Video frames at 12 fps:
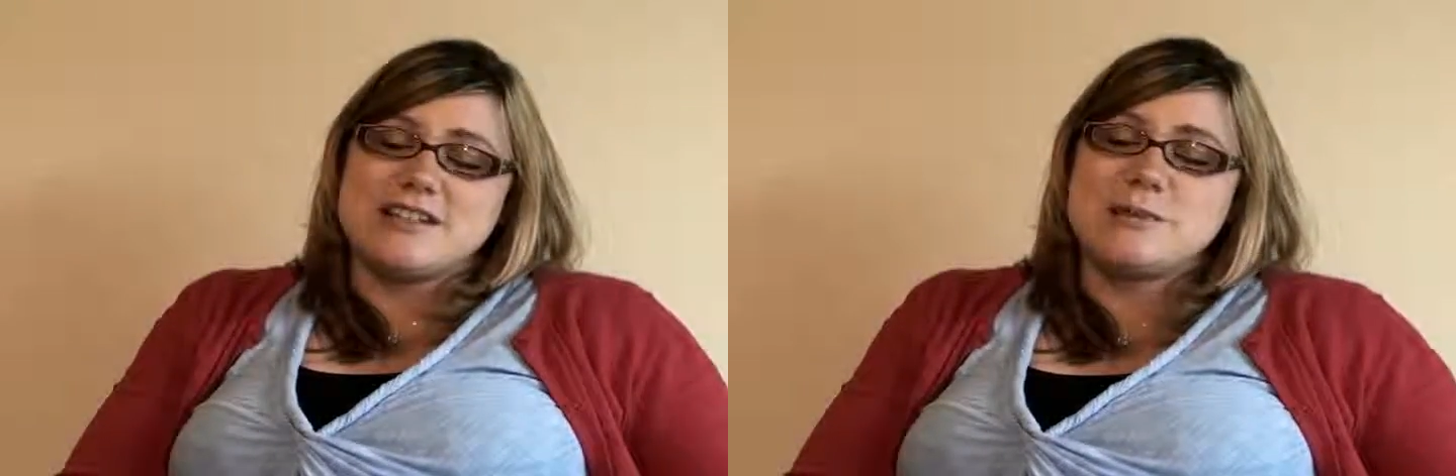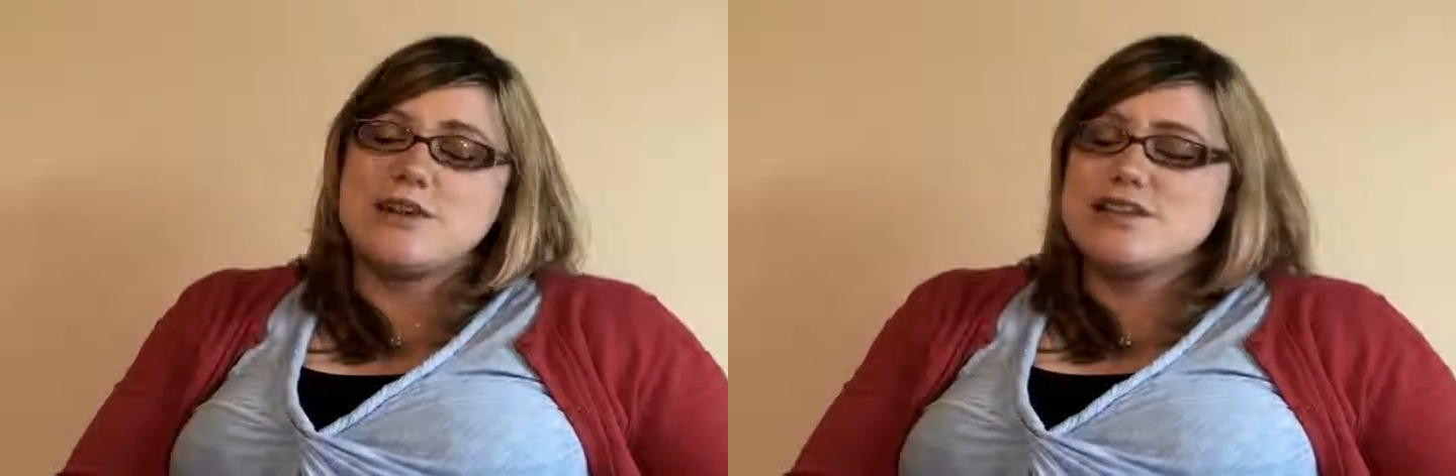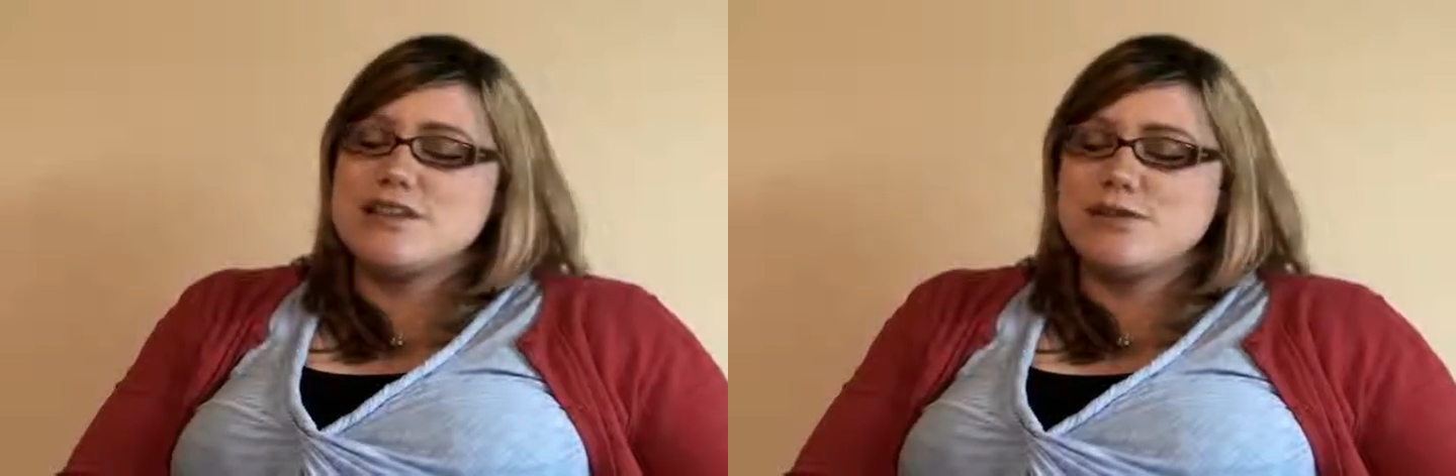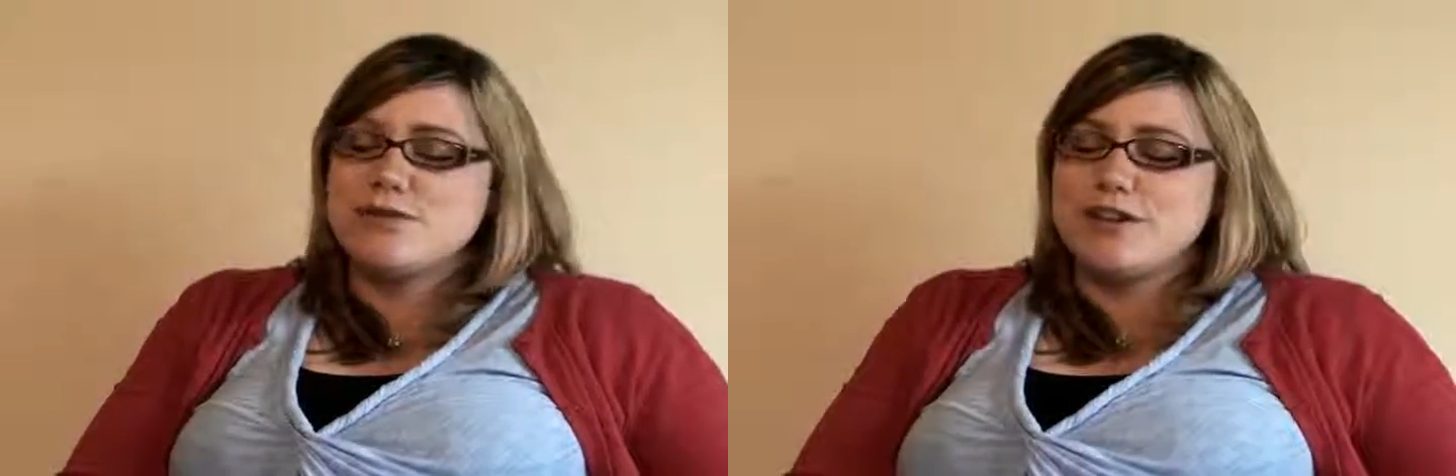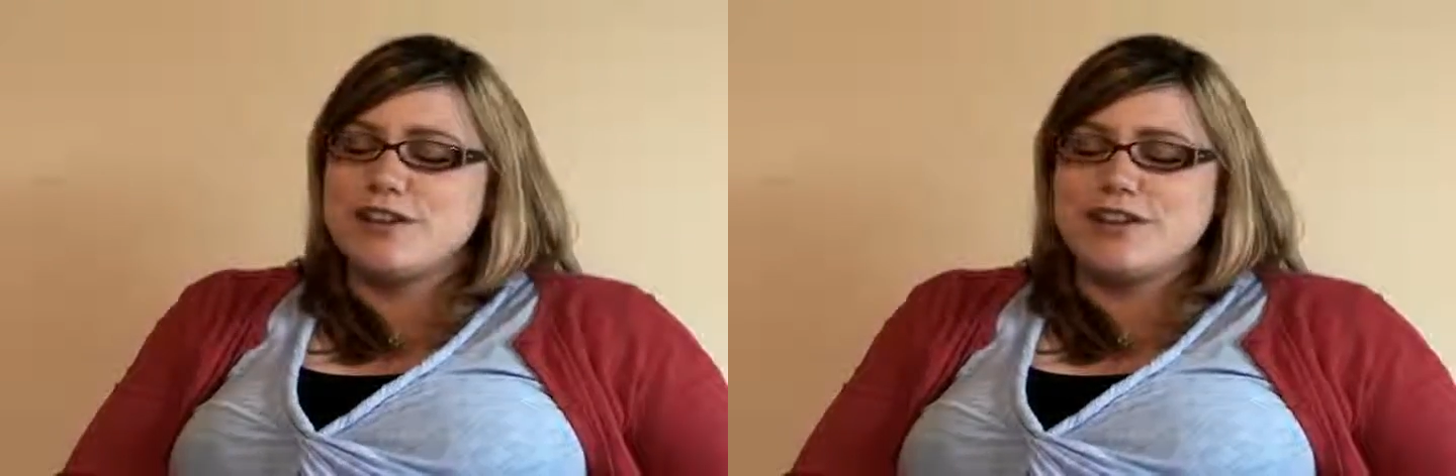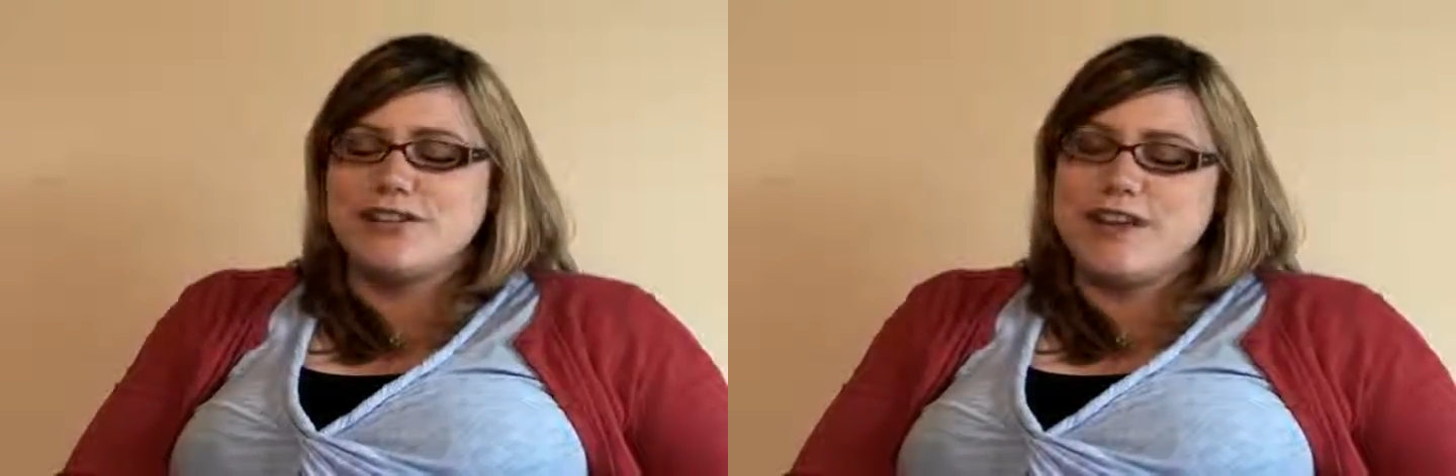especially
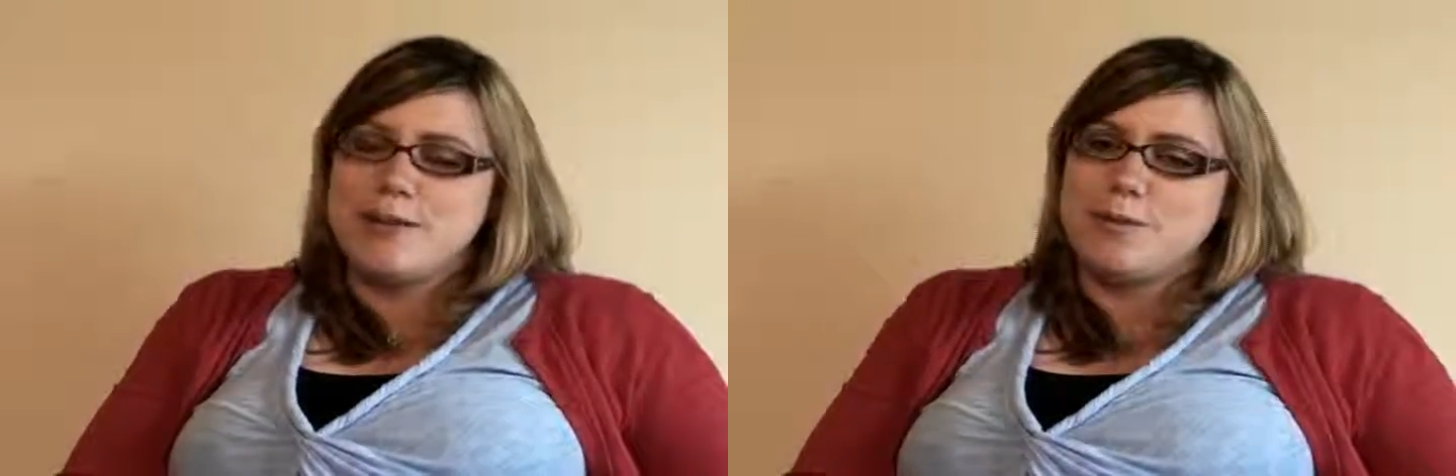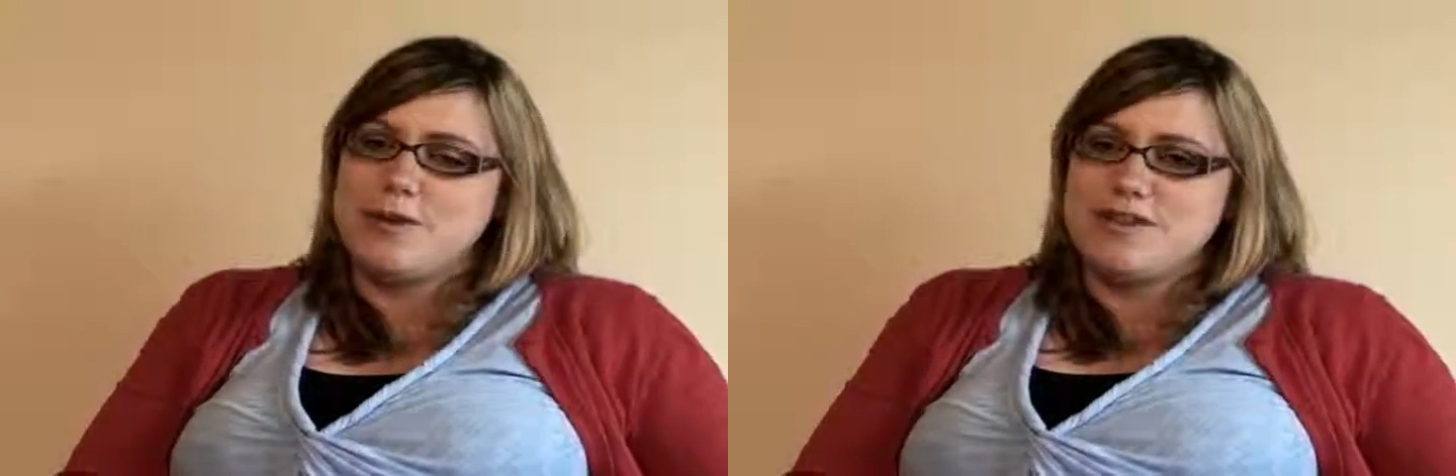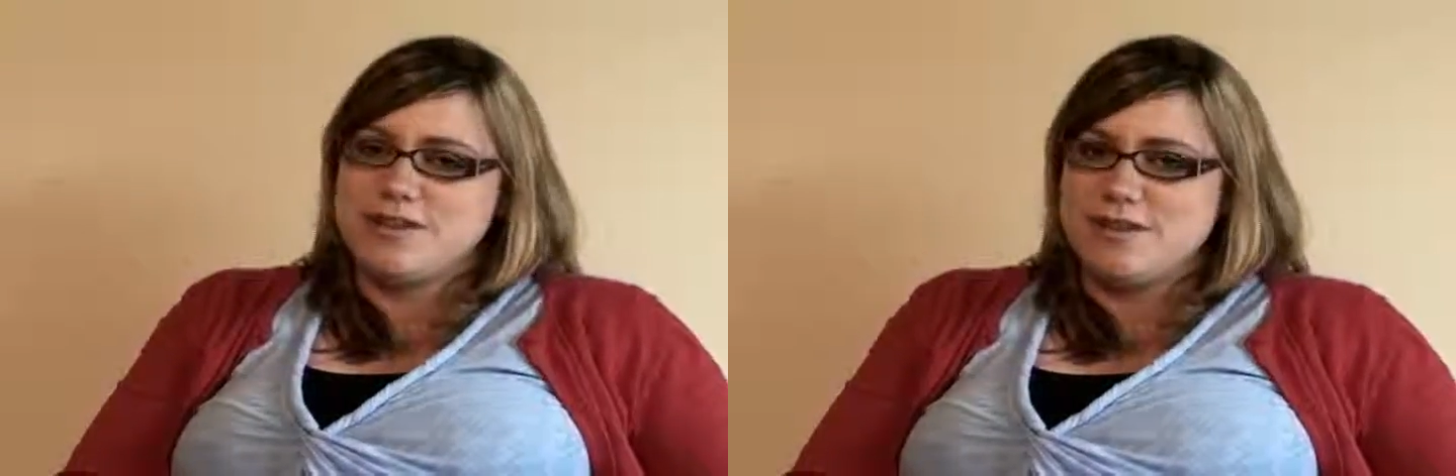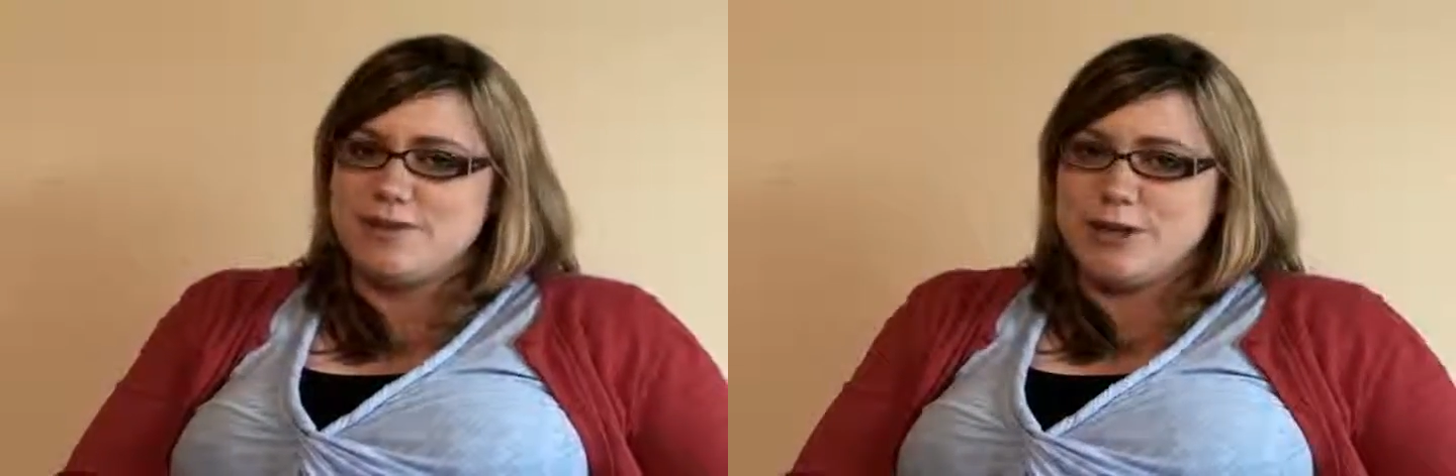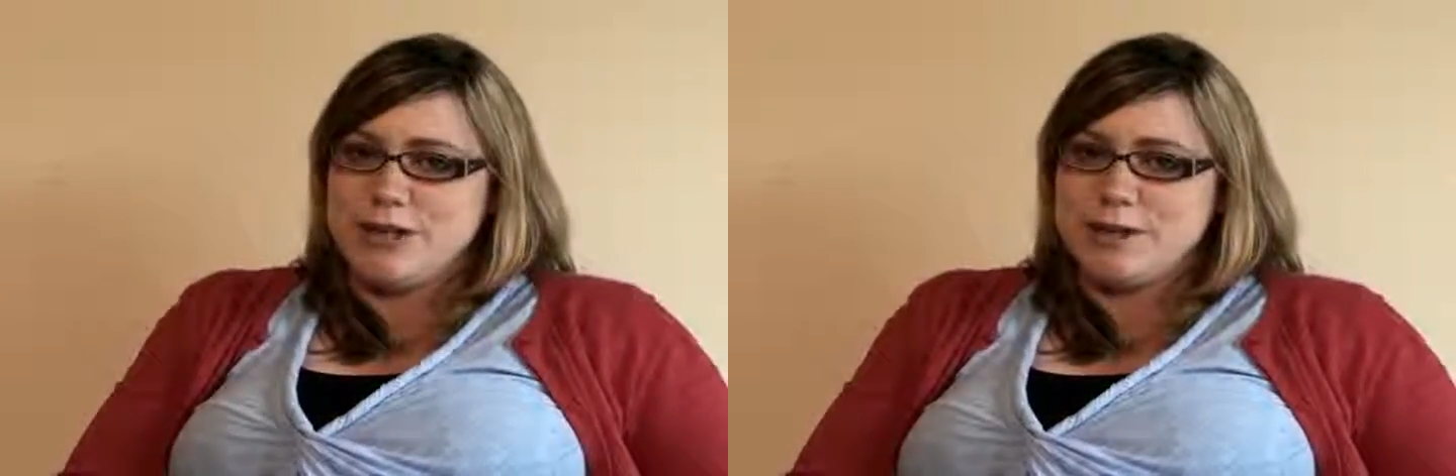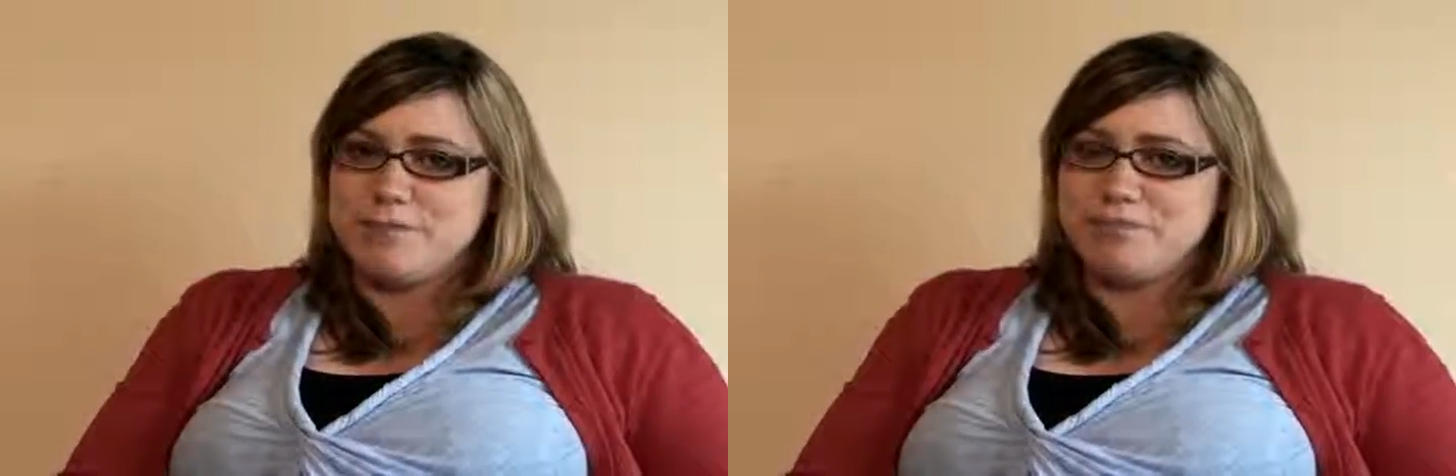for the labor and
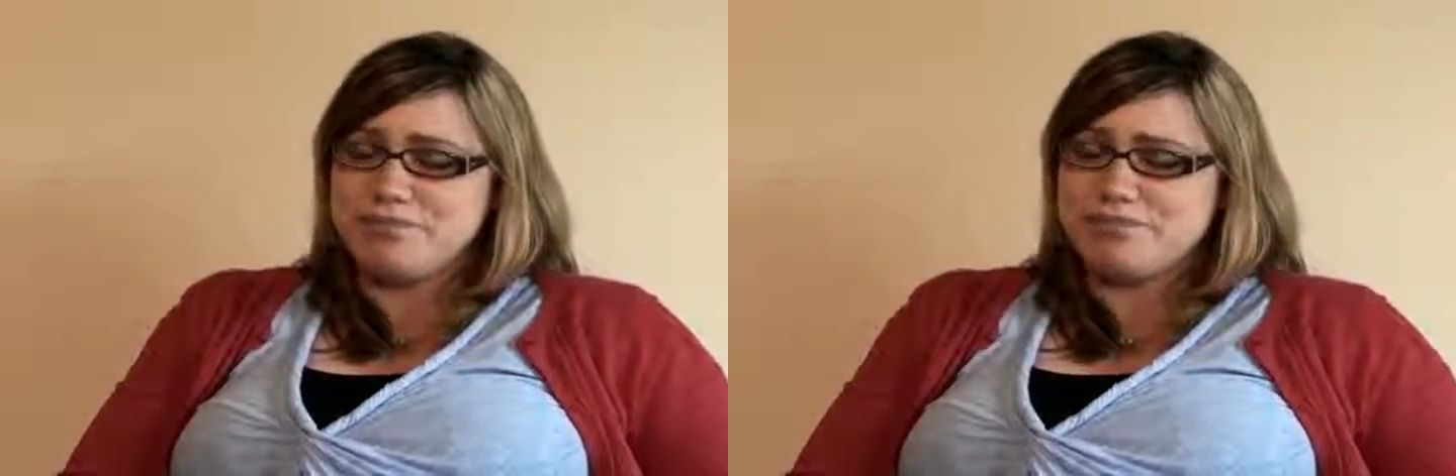delivery